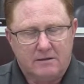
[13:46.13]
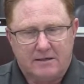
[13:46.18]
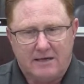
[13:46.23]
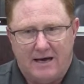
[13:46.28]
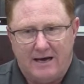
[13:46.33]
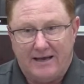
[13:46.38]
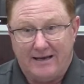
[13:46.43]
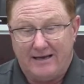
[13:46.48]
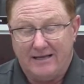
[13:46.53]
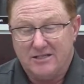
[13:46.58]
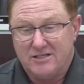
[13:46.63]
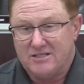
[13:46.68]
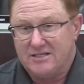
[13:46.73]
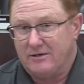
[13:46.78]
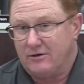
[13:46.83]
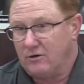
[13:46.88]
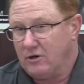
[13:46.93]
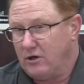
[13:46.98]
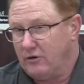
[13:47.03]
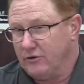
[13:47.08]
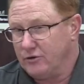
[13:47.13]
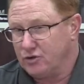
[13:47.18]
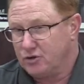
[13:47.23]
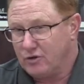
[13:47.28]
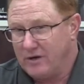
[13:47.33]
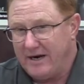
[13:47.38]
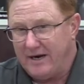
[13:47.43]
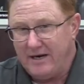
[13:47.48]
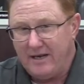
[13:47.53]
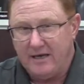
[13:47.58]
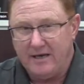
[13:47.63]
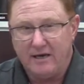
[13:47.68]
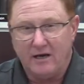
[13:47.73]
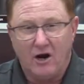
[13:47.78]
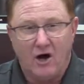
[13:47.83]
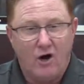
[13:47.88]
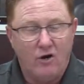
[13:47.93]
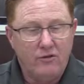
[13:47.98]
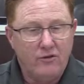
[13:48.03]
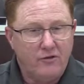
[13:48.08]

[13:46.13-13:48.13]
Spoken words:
kind of consider all the training and all